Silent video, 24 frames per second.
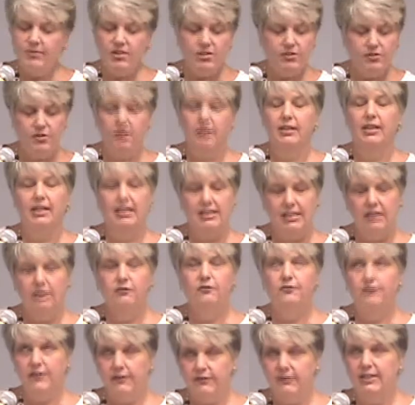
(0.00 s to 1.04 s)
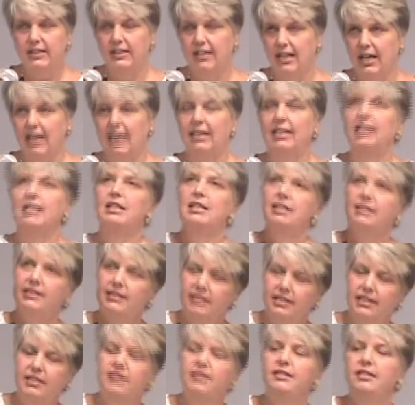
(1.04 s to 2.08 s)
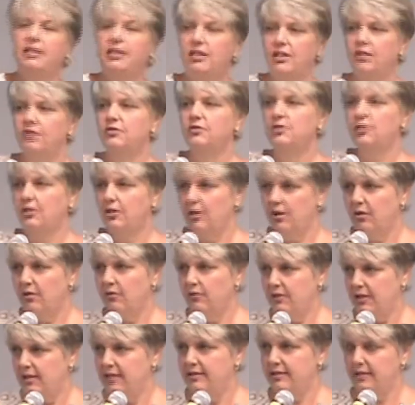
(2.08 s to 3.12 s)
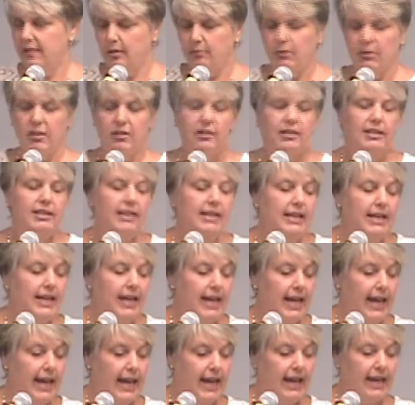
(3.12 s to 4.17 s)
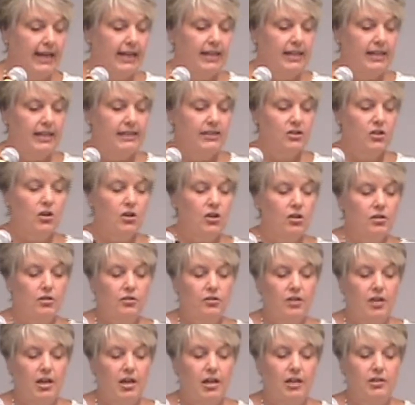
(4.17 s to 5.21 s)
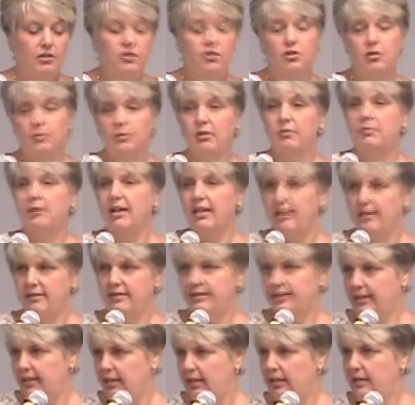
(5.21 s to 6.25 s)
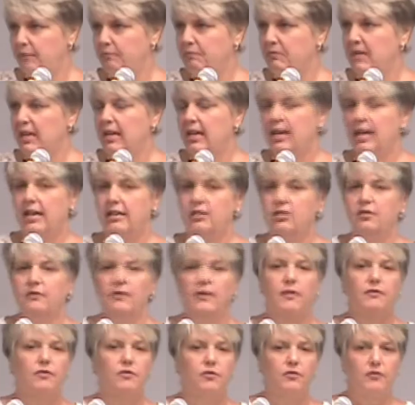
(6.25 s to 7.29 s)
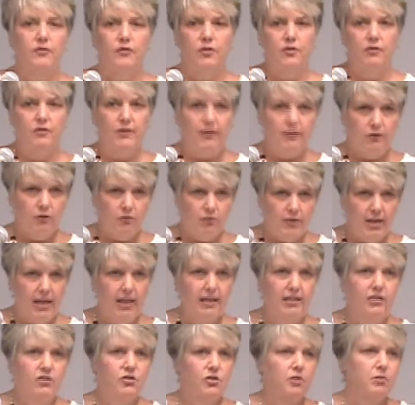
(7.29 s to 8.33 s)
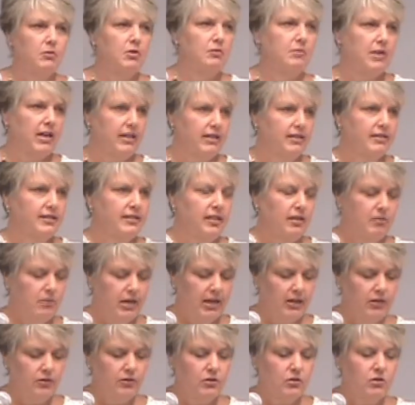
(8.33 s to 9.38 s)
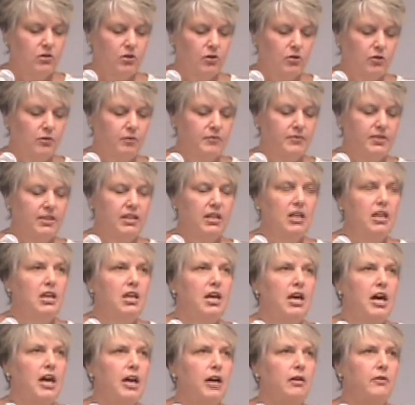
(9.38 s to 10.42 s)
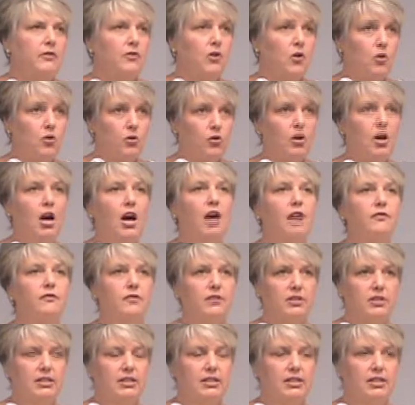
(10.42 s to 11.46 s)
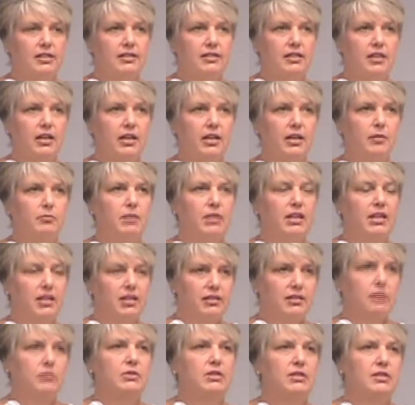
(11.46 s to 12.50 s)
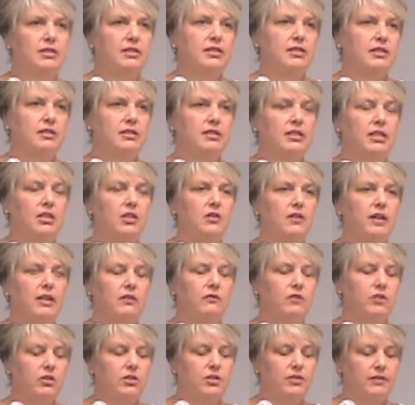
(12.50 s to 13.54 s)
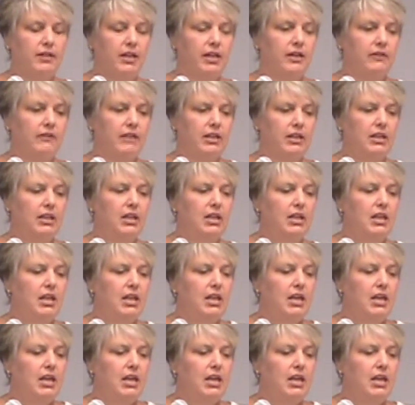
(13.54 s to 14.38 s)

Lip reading: I'm so sorry, 1959, 60 years ago this summer. And it's called Sermon by the Sea. And so if you've ever read Sermon by the Sea by Ernest Holmes, the whole conference this time, because it was the 60-year anniversary of it,